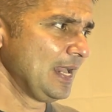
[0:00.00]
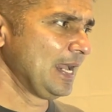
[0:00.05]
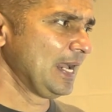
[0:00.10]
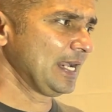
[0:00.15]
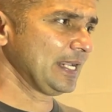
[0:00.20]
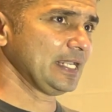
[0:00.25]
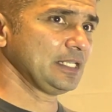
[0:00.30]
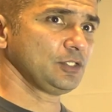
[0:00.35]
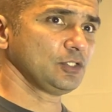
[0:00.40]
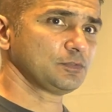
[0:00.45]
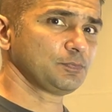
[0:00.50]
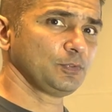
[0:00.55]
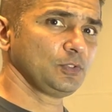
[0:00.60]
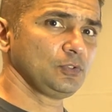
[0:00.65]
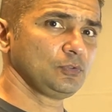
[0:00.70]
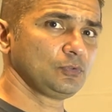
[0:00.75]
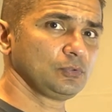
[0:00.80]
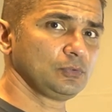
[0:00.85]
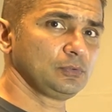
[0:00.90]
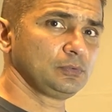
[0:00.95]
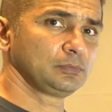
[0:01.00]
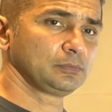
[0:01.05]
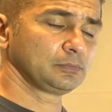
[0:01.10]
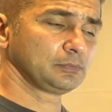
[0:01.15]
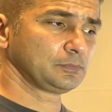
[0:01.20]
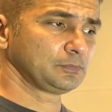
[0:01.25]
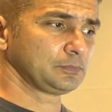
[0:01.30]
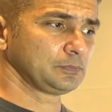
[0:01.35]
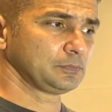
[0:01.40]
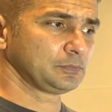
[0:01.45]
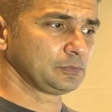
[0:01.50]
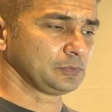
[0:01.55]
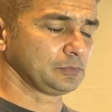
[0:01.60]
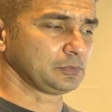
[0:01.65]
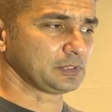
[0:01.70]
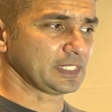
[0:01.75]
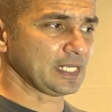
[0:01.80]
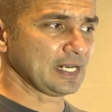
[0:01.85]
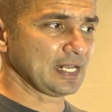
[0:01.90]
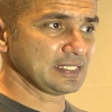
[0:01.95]
Again, just for you to to
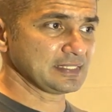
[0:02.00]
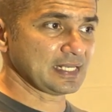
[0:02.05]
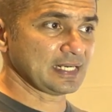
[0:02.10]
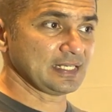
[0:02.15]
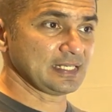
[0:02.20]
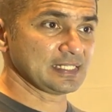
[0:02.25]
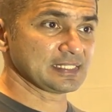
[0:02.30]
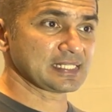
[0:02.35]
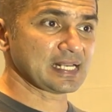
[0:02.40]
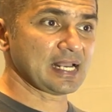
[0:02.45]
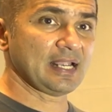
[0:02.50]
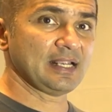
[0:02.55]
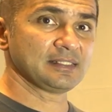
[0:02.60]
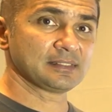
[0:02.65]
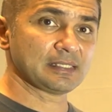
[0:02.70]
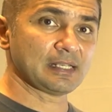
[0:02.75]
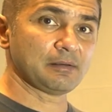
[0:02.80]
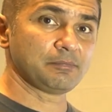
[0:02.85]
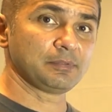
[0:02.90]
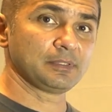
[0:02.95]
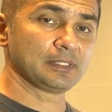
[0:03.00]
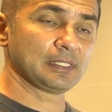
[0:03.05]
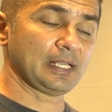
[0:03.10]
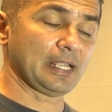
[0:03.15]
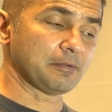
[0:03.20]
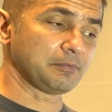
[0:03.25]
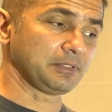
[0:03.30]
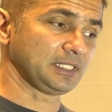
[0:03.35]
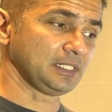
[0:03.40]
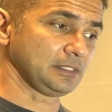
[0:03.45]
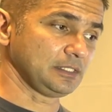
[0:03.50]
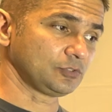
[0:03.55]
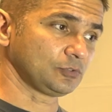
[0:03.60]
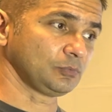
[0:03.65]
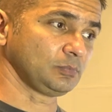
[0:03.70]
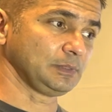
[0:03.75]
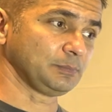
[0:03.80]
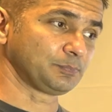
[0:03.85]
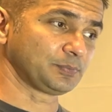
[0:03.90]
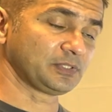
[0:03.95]
realize that in a science, everything needs to
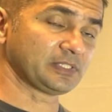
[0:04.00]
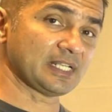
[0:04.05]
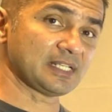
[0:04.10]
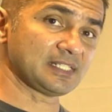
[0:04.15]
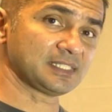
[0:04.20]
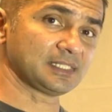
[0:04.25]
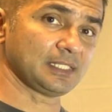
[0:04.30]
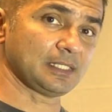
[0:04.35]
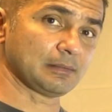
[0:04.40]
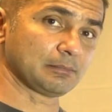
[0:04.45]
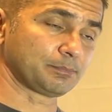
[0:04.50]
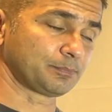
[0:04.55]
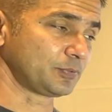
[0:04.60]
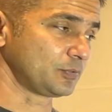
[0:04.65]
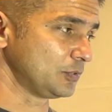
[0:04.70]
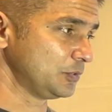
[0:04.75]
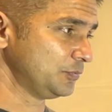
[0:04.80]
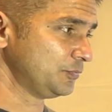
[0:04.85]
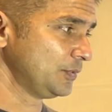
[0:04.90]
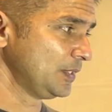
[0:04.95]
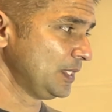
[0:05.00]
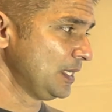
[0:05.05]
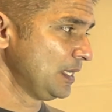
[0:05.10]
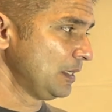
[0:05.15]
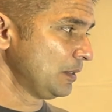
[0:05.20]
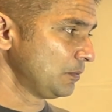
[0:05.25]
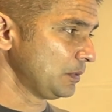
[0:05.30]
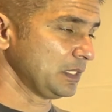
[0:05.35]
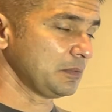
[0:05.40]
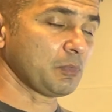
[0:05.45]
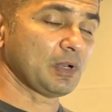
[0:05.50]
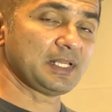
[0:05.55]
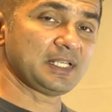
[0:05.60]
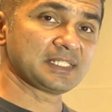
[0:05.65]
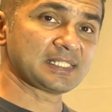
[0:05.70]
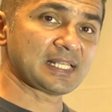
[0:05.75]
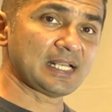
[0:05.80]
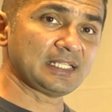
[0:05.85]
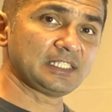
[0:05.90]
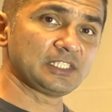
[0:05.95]
be tested and proved. When the
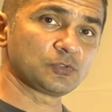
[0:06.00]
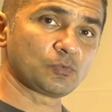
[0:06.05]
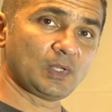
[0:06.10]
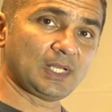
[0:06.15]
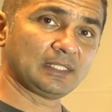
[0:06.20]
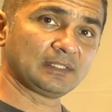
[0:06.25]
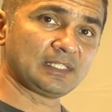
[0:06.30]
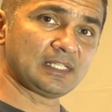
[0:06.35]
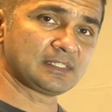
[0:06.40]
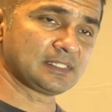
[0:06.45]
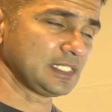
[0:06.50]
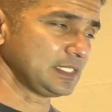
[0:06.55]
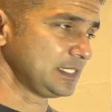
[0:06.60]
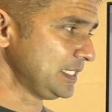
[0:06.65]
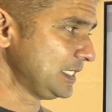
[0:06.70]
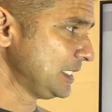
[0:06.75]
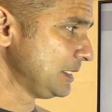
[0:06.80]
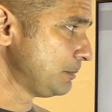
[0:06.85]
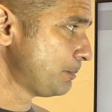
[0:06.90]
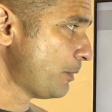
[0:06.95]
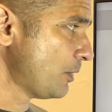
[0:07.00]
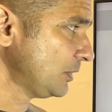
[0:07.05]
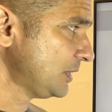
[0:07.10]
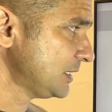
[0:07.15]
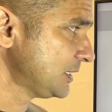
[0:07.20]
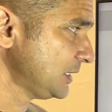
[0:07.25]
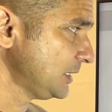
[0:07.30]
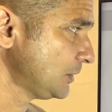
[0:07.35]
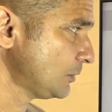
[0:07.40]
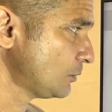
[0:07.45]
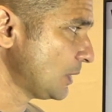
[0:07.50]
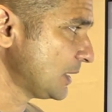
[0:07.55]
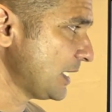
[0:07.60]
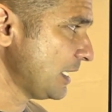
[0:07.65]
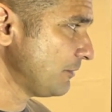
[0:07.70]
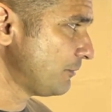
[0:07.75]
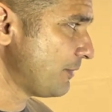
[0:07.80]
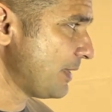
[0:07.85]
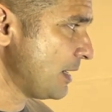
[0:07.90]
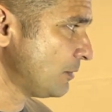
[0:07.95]
scientists went and tested the hypothesis, what they
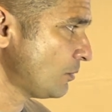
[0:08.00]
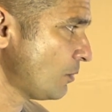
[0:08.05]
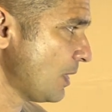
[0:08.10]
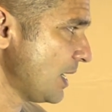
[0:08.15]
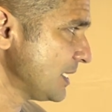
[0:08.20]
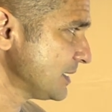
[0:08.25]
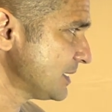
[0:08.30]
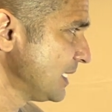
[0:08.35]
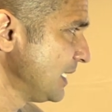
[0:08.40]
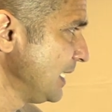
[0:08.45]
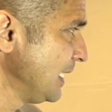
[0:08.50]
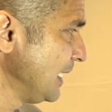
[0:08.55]
found was